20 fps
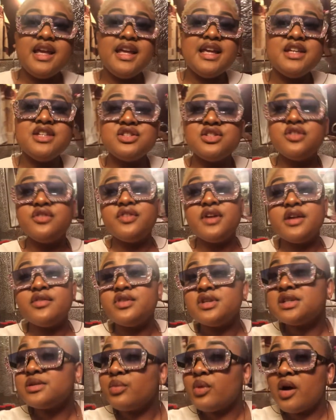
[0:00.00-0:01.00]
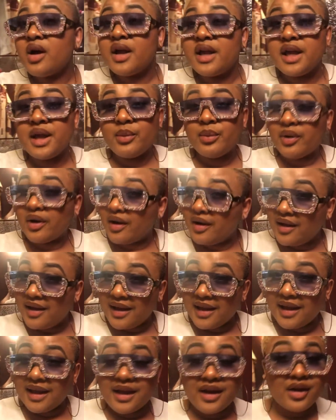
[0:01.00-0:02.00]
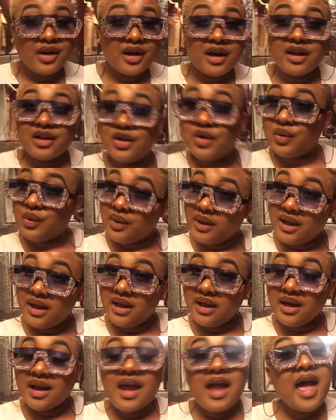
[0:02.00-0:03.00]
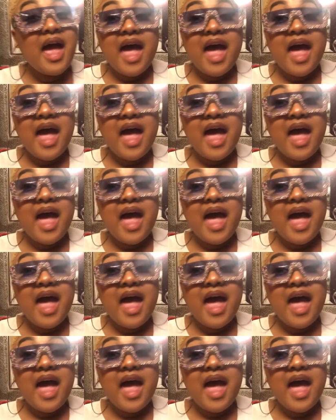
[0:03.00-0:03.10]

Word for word: It's your favorite small hair, bald hair, hair color queen.